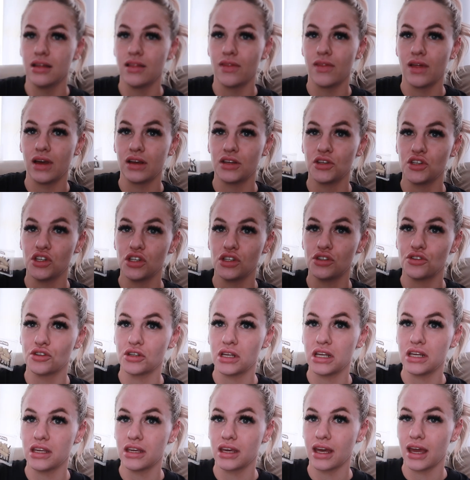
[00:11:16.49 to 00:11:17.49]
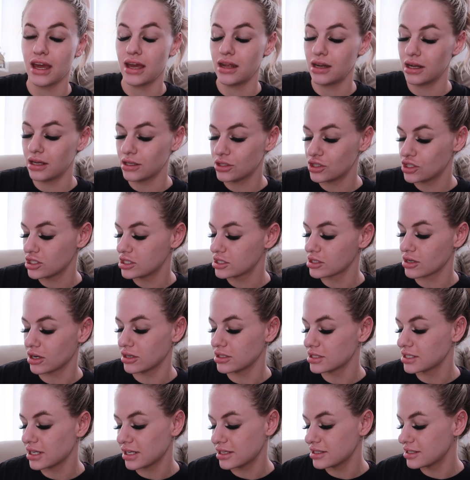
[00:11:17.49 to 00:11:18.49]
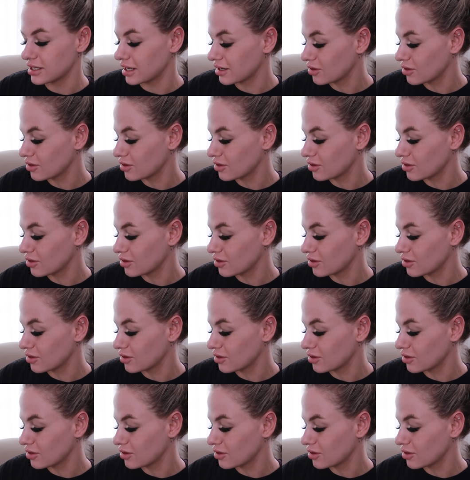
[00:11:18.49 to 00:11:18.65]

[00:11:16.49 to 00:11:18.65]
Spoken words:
that you drink, and it just contains